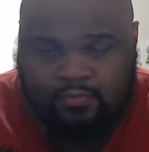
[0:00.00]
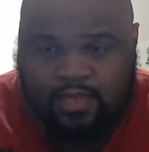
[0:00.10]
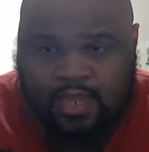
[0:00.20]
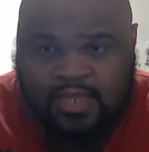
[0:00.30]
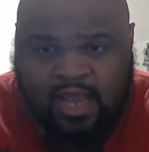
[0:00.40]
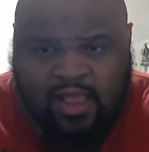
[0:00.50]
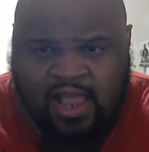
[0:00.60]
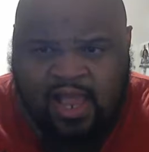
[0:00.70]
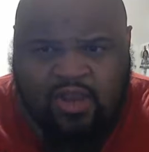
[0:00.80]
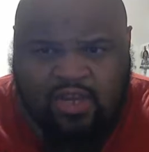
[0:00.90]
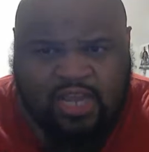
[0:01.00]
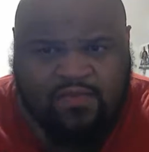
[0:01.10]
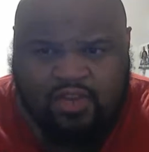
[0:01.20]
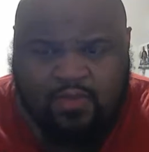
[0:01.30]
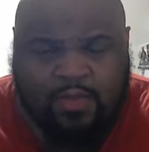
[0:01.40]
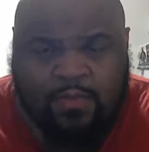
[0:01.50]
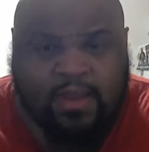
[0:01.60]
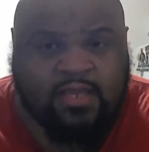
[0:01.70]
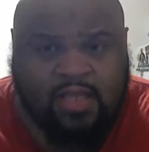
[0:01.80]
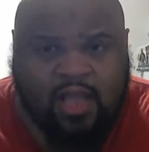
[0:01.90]
it's not a lot of good TV shows, but it's
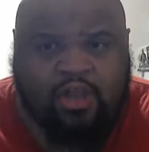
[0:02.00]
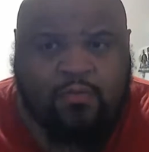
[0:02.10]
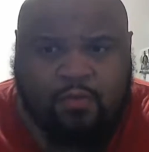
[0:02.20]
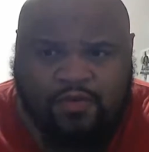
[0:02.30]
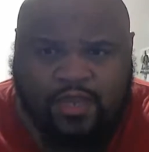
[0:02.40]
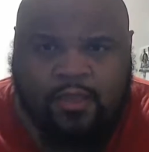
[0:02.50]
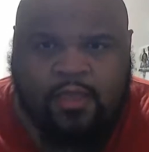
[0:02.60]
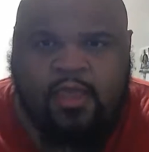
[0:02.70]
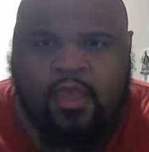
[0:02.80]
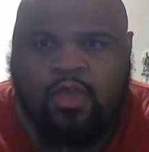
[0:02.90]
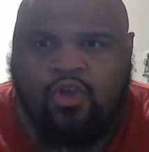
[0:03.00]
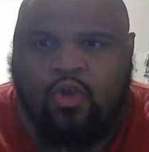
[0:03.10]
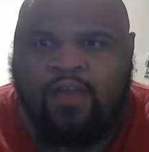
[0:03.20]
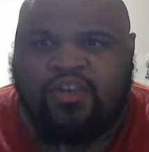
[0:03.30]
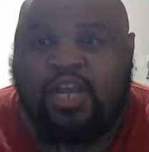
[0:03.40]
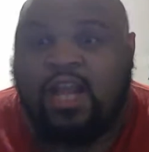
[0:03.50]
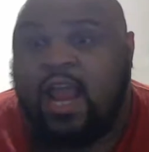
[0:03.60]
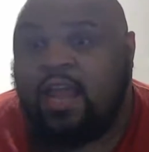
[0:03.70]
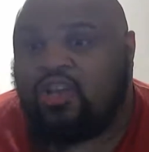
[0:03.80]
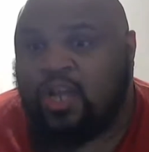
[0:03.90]
a lot of good movies. Like, you have
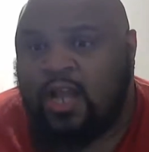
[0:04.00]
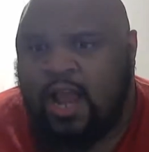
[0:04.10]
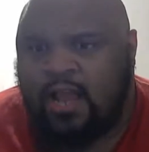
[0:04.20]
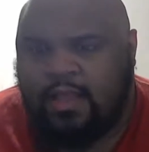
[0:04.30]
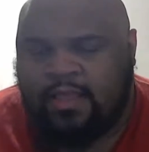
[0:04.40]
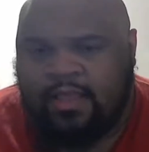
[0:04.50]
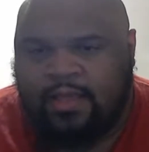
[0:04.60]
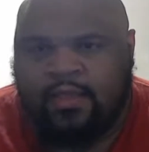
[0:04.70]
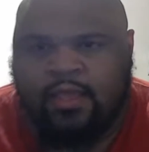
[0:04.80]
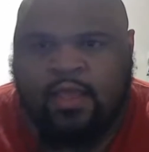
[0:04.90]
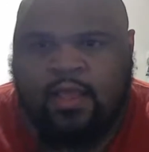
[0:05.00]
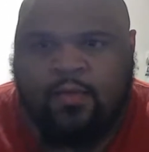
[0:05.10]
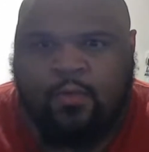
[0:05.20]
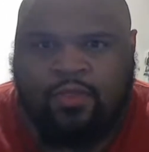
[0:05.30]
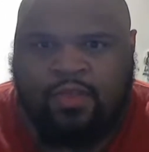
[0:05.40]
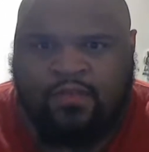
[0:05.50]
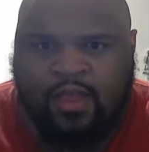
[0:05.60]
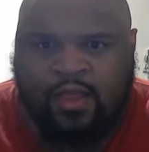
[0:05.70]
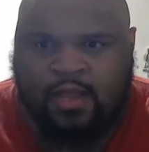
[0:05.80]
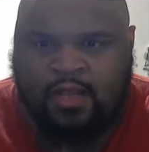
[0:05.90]
Shanghai like that, with the
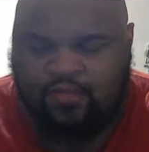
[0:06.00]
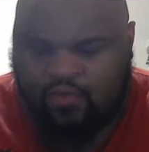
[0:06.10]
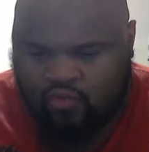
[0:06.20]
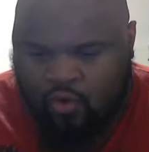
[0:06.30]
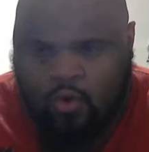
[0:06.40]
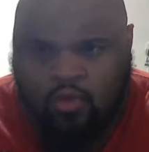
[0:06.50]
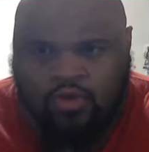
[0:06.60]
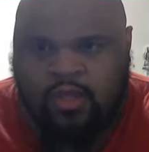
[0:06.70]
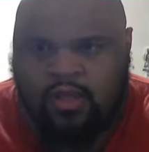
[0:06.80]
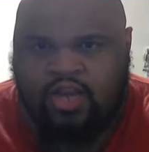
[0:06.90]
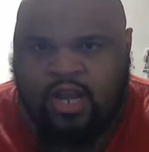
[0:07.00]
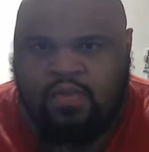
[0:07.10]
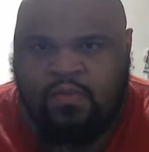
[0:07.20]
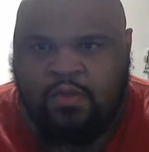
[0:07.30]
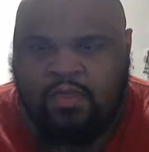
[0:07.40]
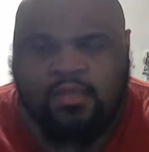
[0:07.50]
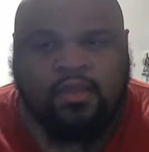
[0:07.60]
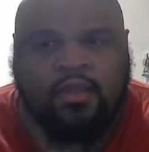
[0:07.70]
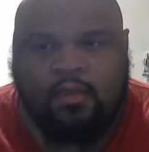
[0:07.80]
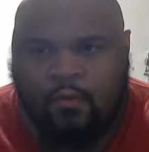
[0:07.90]
freaking, different roles, Chinese people like this
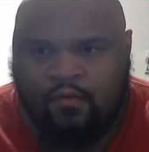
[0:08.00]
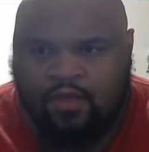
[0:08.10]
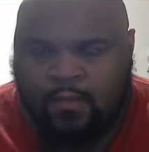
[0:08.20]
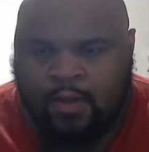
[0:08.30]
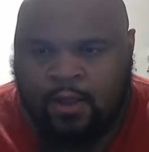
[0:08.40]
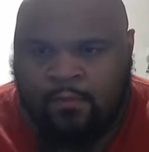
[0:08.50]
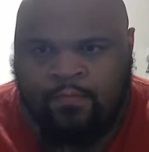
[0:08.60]
movie coming out.